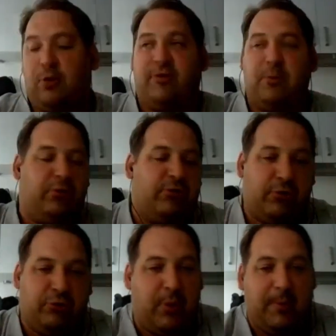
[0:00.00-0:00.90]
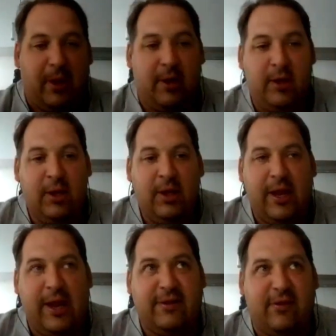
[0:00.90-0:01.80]
because he wasn't a swimmer.
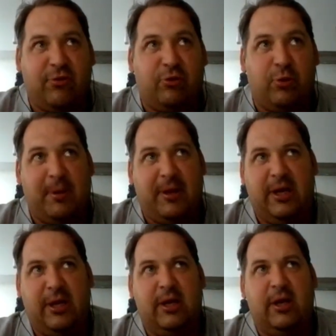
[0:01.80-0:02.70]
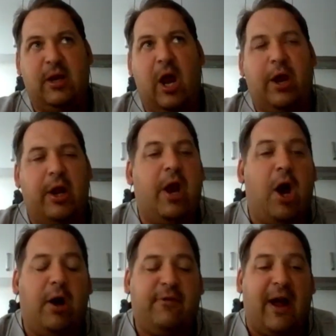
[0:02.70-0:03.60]
Yeah. He did the swim in
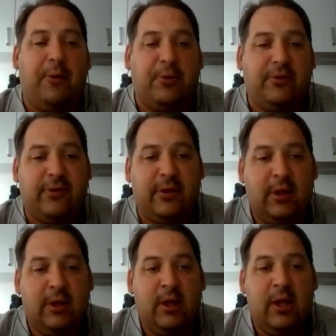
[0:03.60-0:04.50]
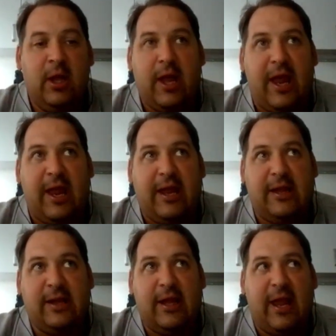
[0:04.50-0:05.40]
9.5 hours.
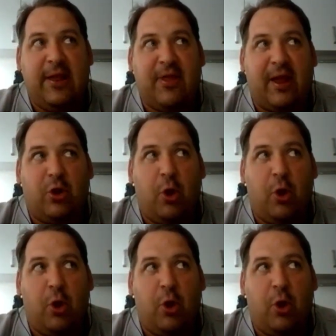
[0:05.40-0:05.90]
He then